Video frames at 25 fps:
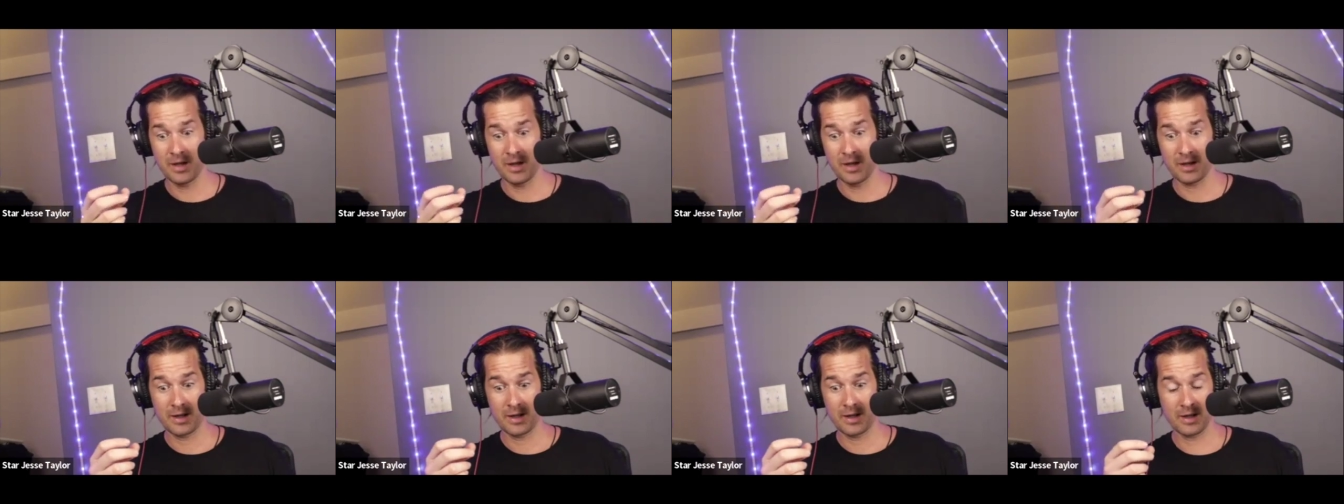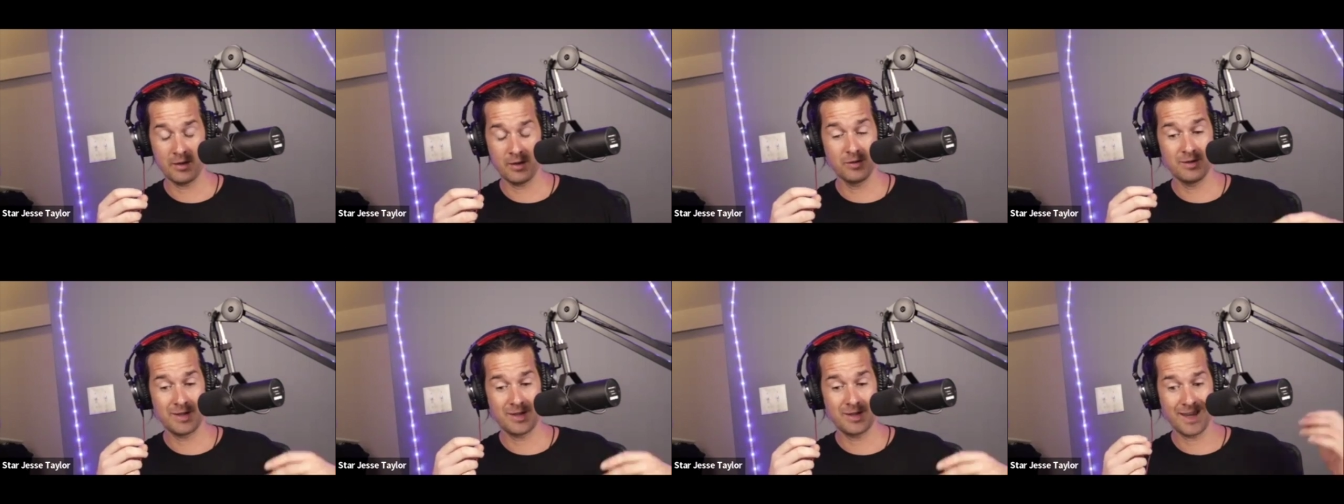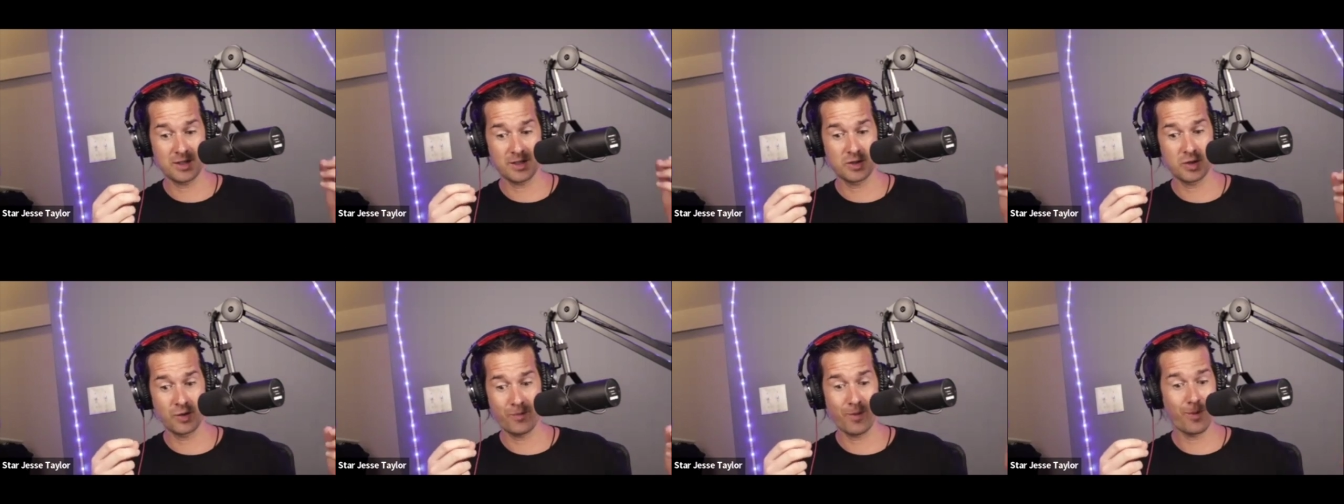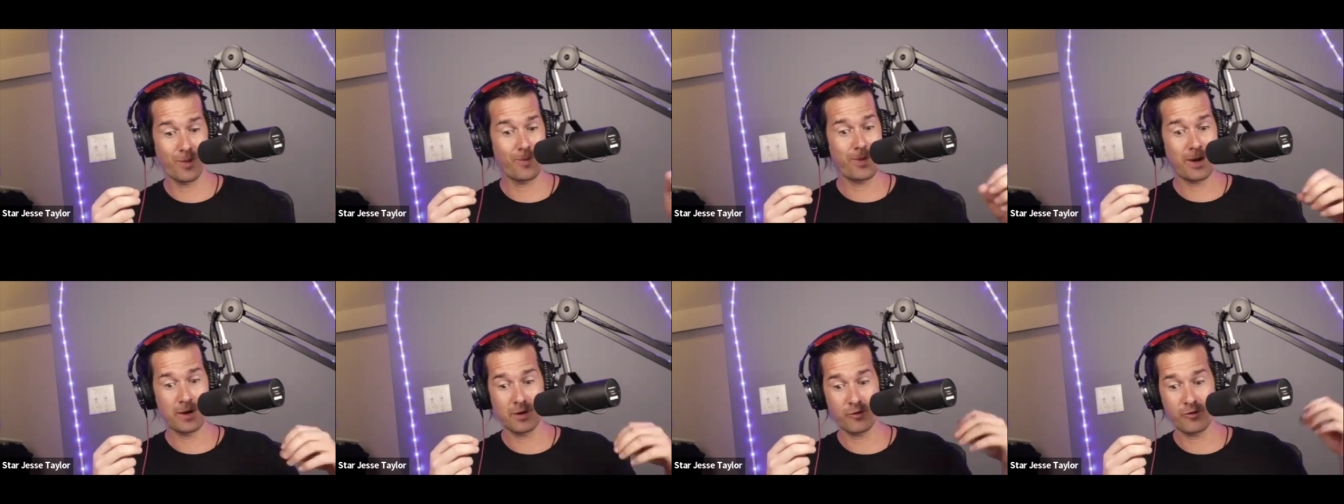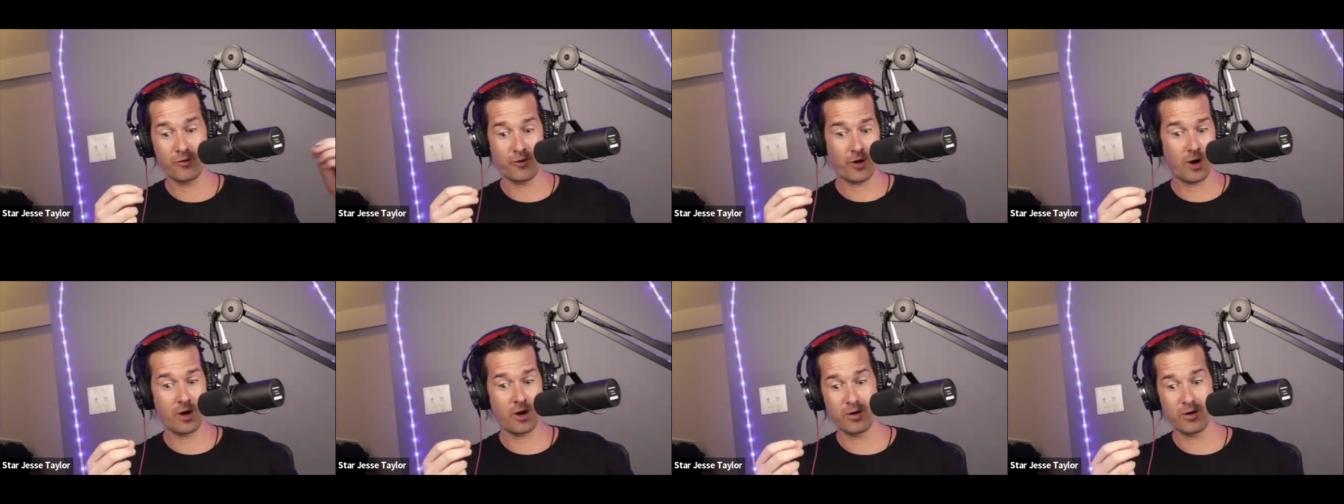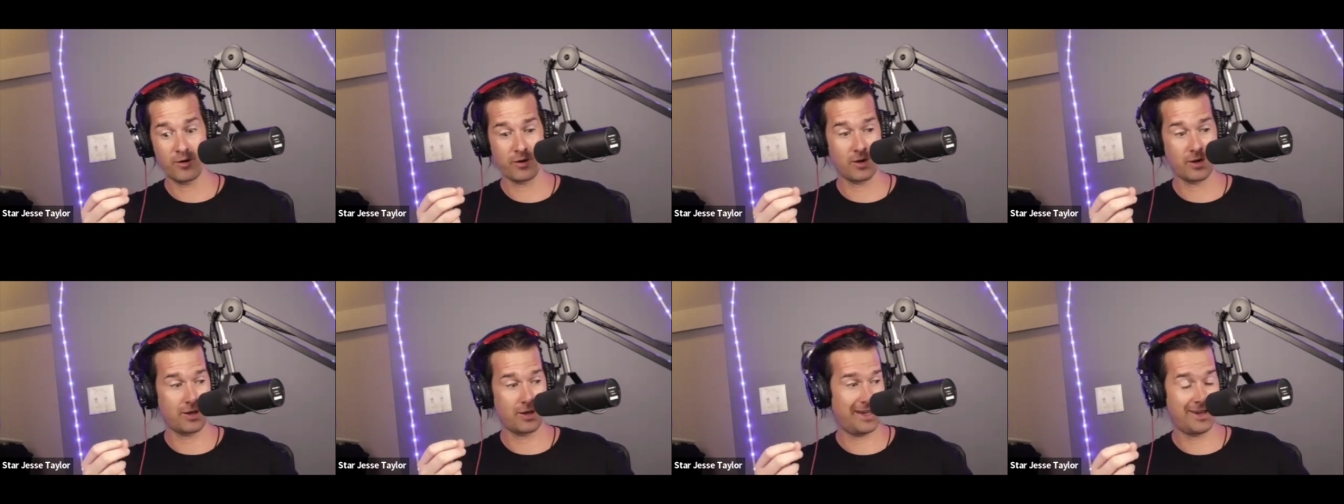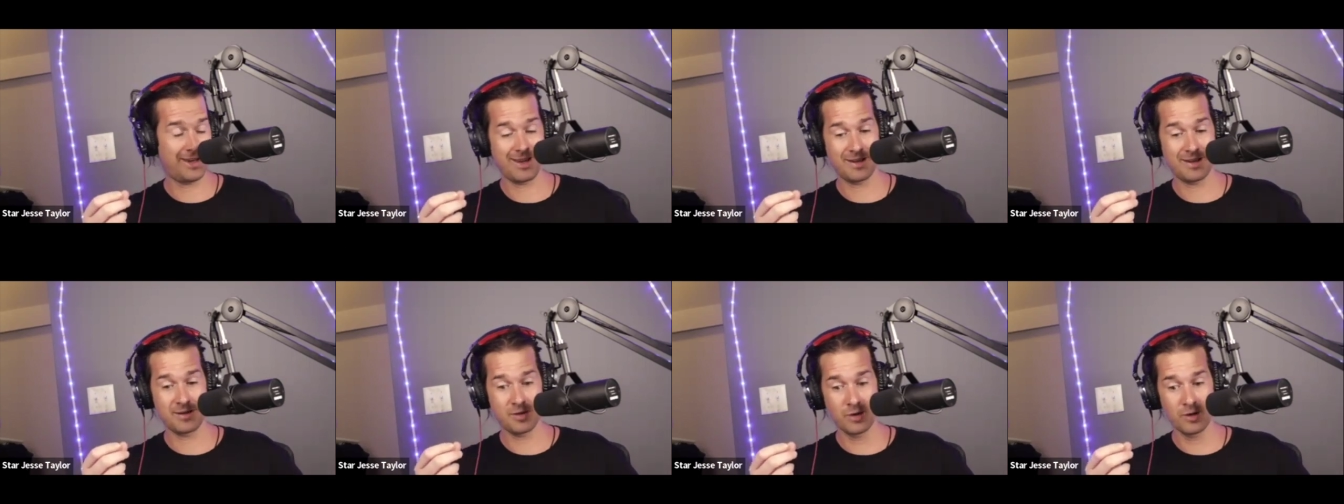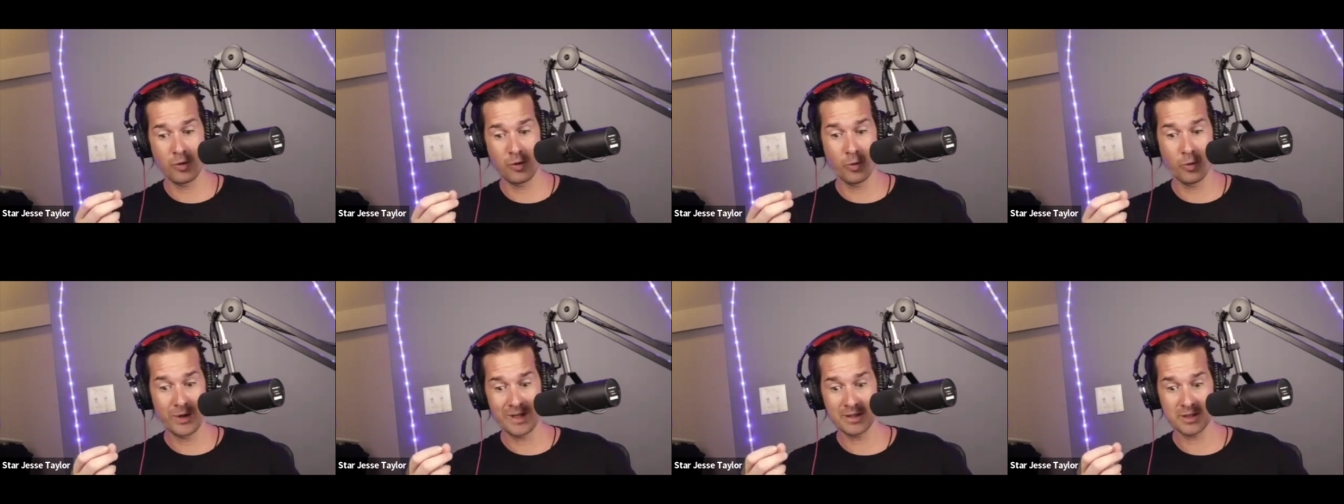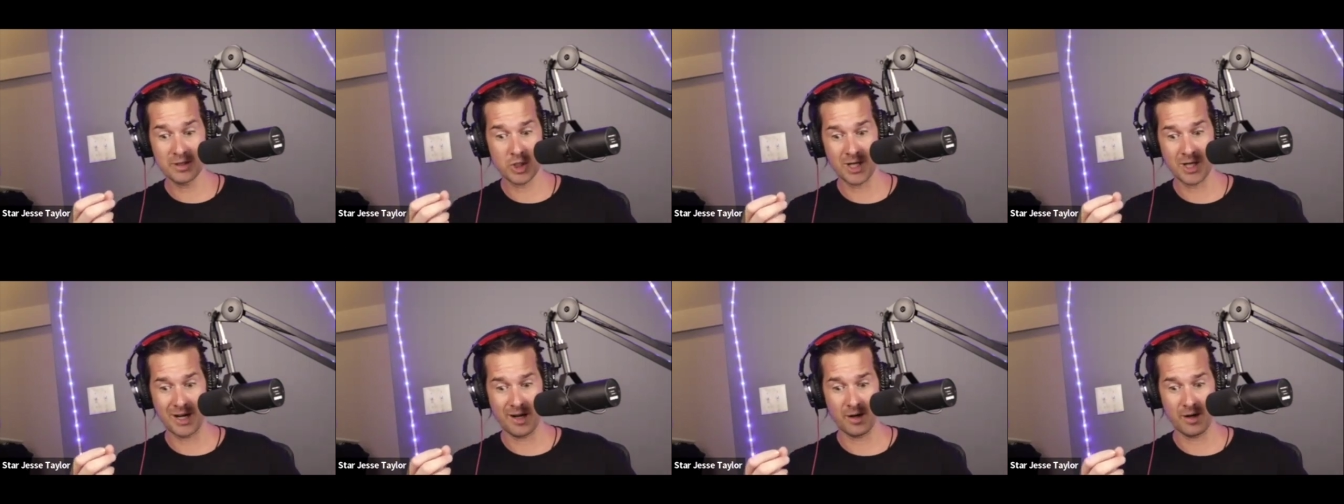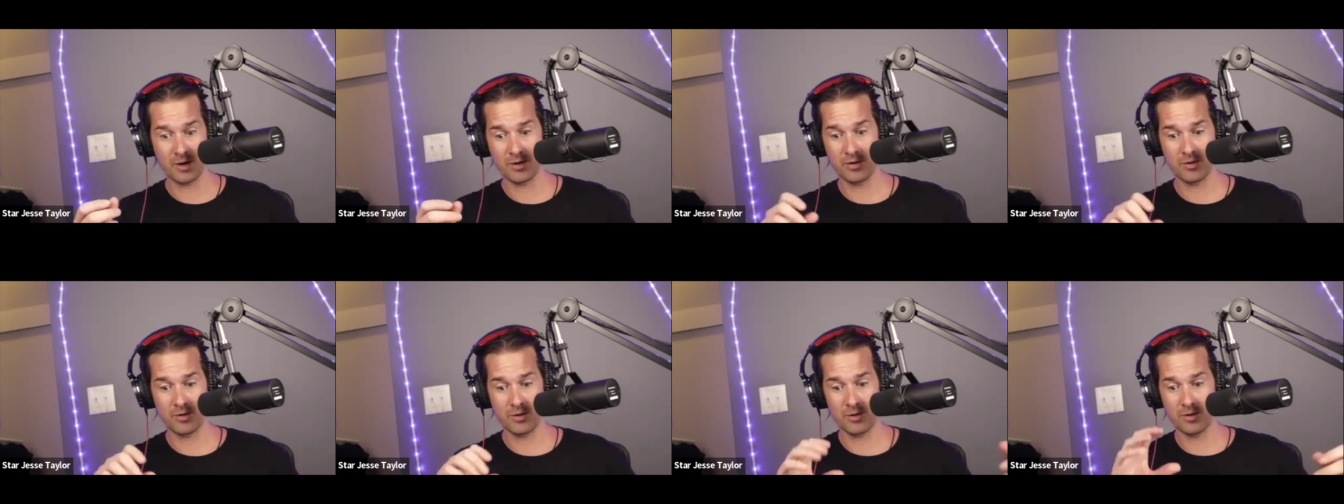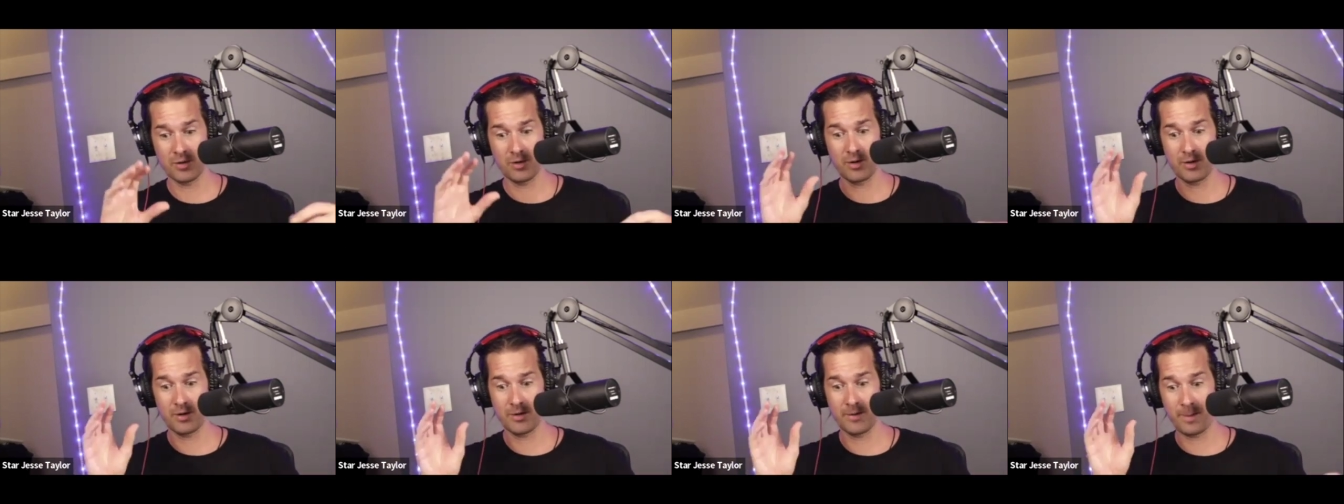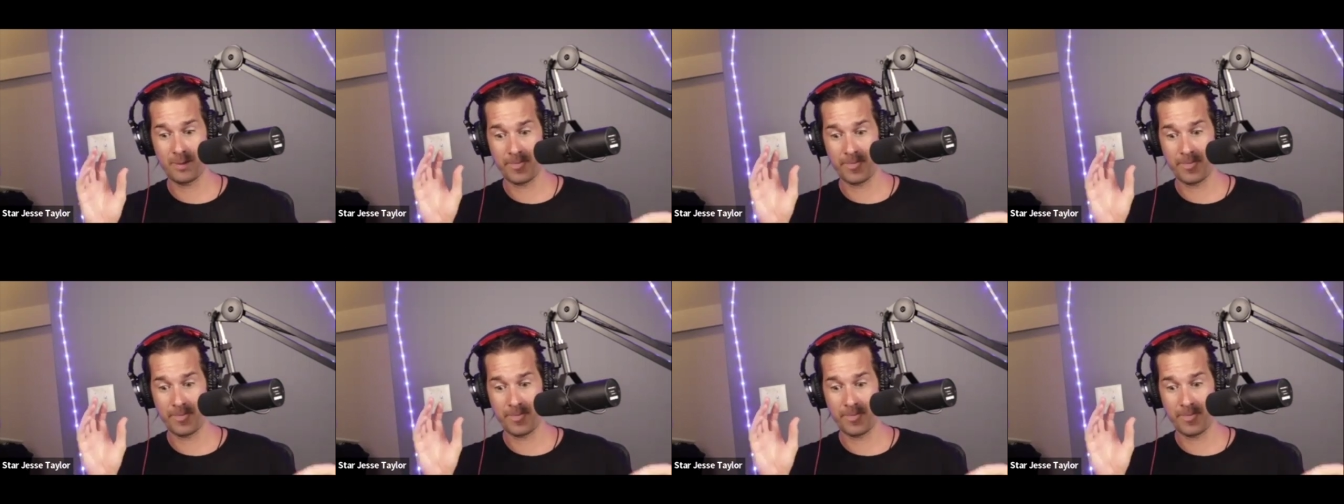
Can you daydream about getting into a wheelchair or